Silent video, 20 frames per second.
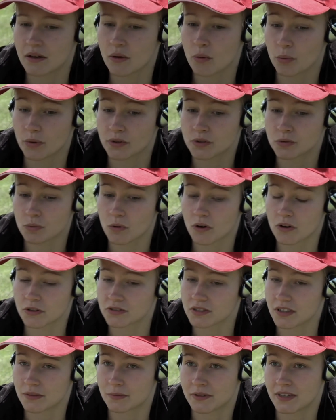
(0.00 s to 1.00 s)
which was
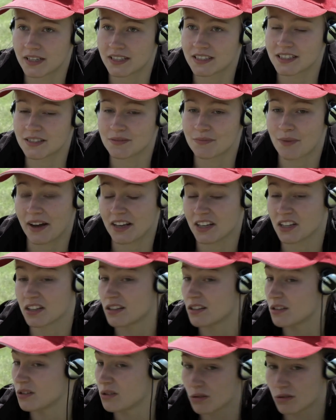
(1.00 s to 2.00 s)
separated by
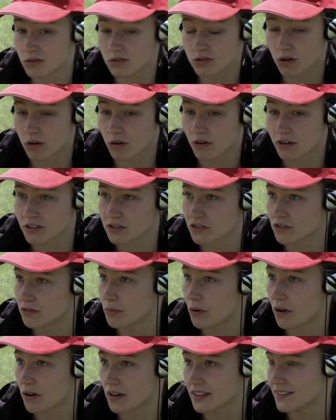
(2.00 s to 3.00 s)
huge hordes of
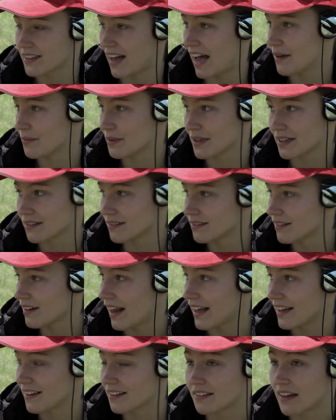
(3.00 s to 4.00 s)
police. I mean,
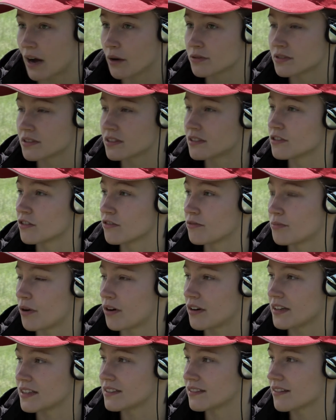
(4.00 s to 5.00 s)
like thousands of
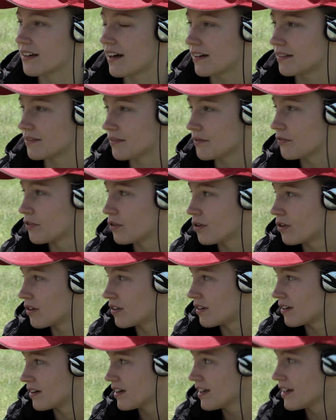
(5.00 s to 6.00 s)
police
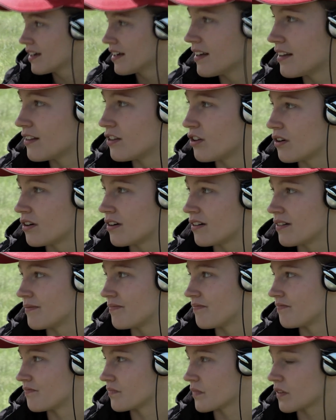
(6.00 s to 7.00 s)
for
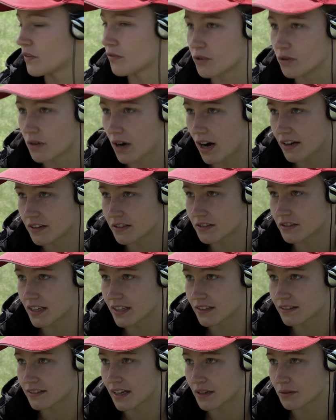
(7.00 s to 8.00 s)
the few
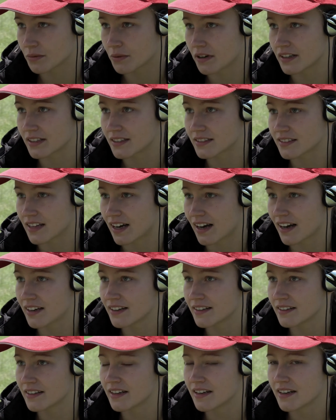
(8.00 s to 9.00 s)
hundred that were
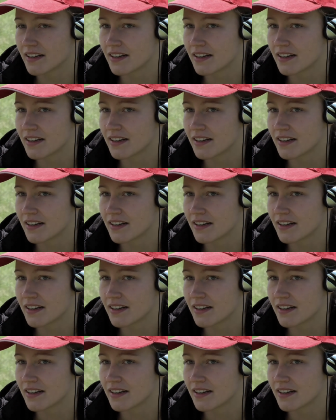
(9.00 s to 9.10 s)
inside,